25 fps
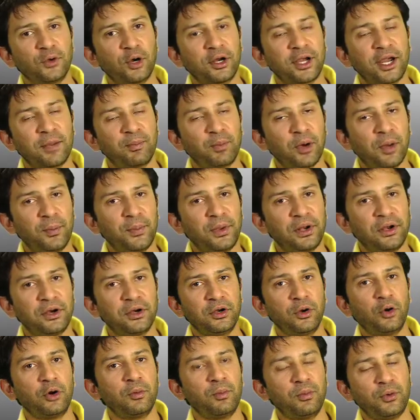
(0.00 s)
you want to get popular.
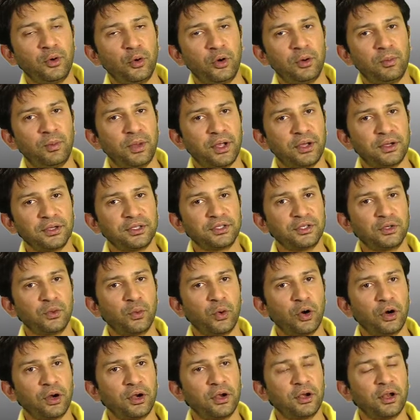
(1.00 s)
Don't do it because you
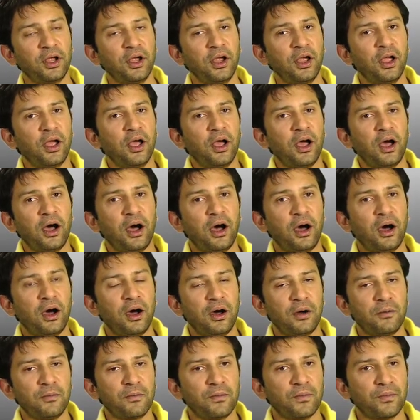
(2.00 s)
want
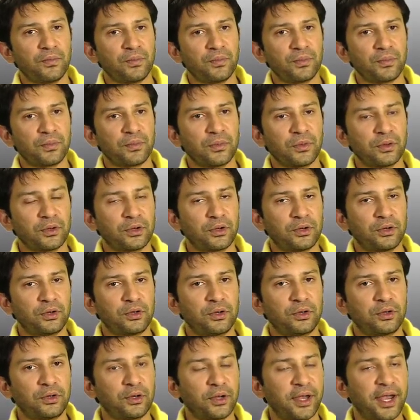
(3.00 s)
to
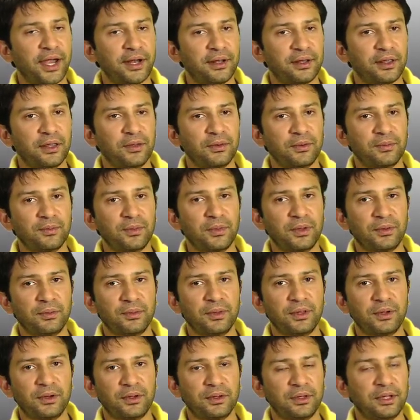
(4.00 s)
get
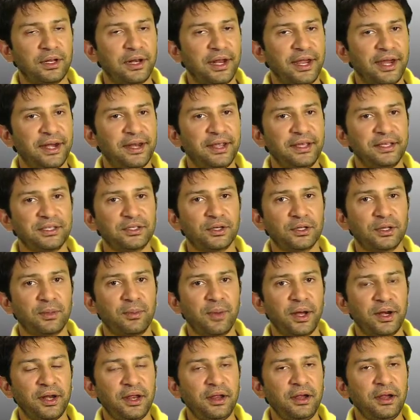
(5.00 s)
the ladies or the
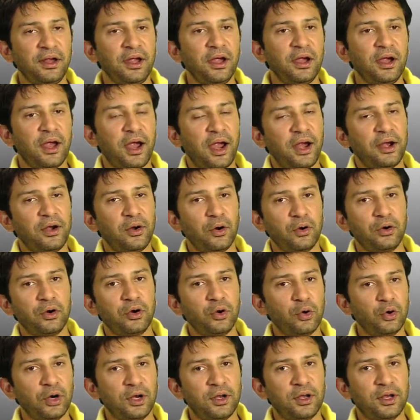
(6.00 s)
money. And don't
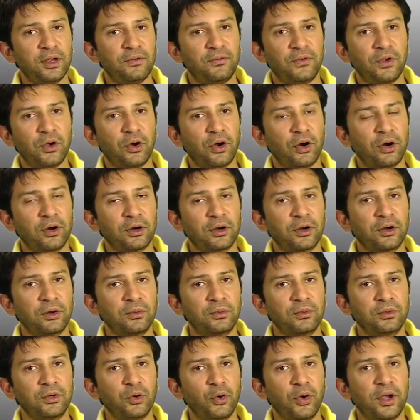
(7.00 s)
do it if you're
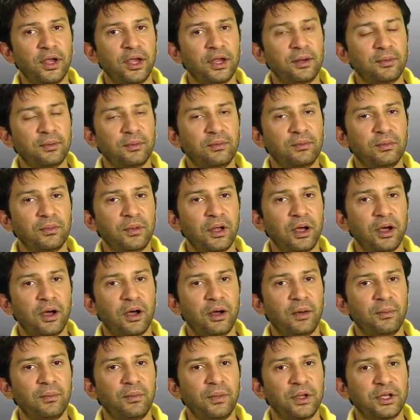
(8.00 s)
doing it
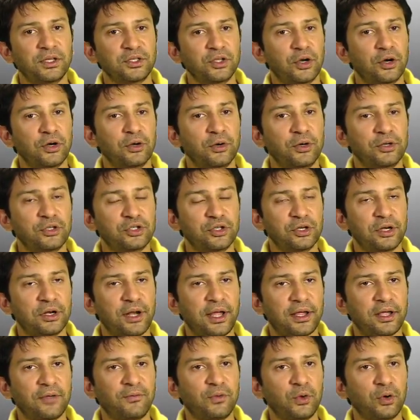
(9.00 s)
because you're not original.
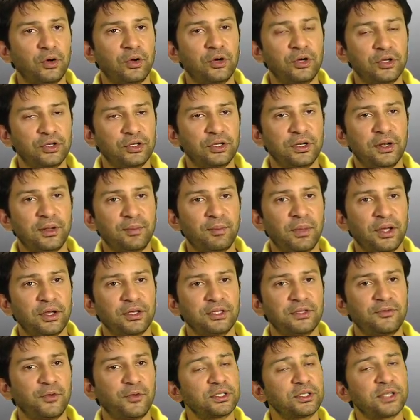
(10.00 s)
Like if you're original,
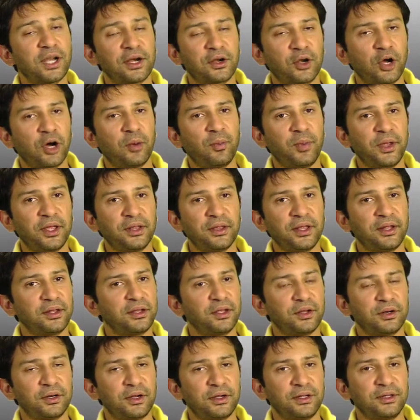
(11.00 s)
because start copying,
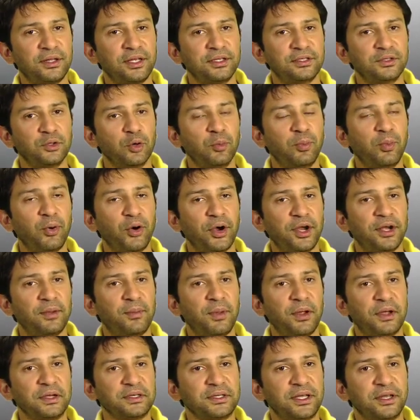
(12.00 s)
then there's no point,
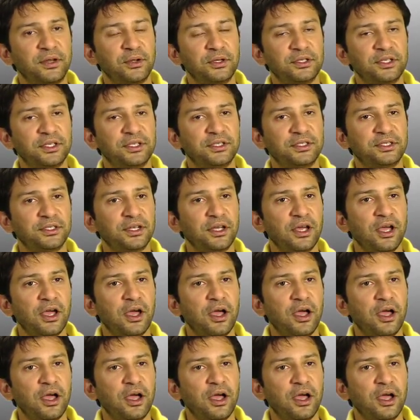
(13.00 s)
because then you're just